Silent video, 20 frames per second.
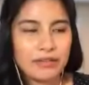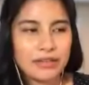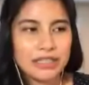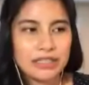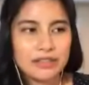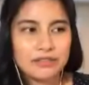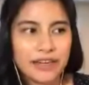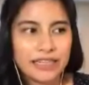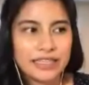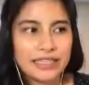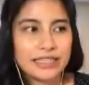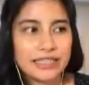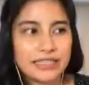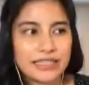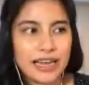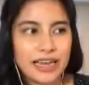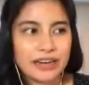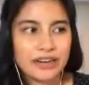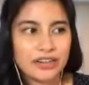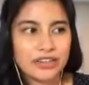which invites
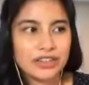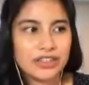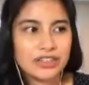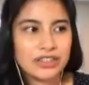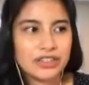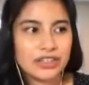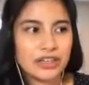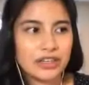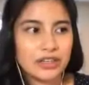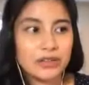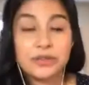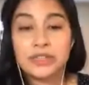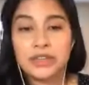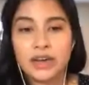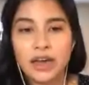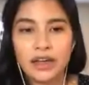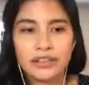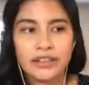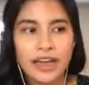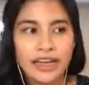designers to use an
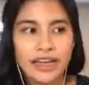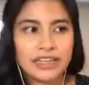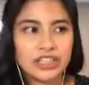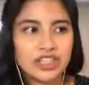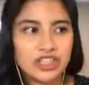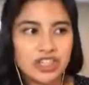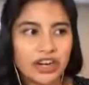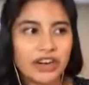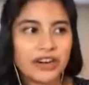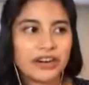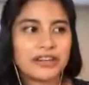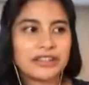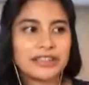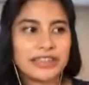online shared